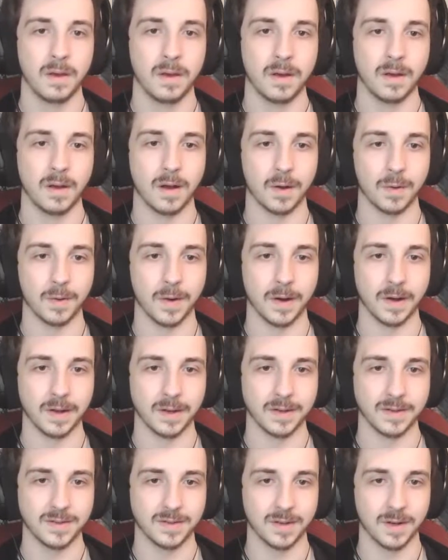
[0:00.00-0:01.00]

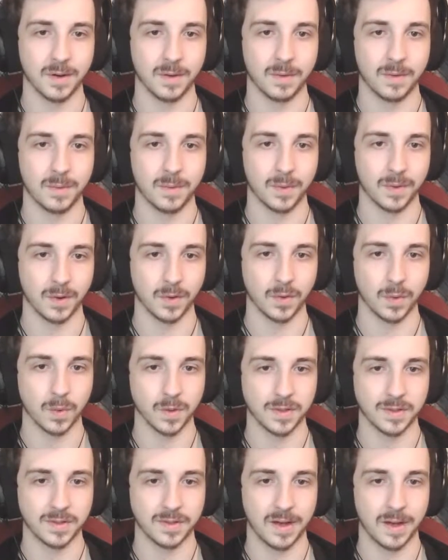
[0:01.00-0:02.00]
Alrighty, so, with our
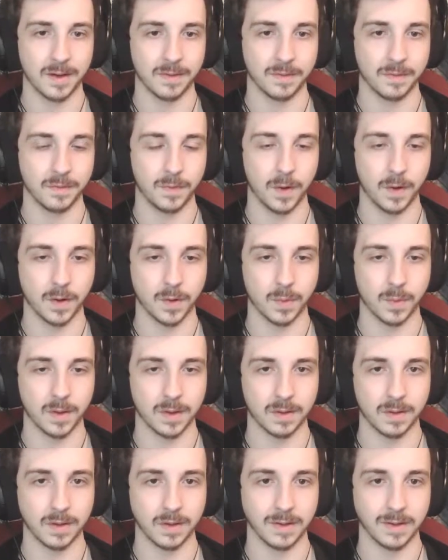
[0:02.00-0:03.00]
Torch Staff very
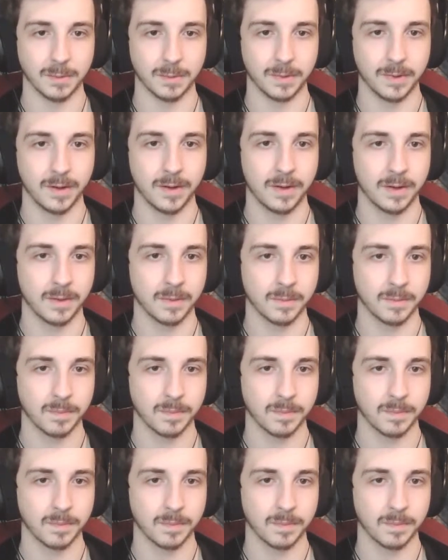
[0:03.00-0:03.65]
quickly depleting,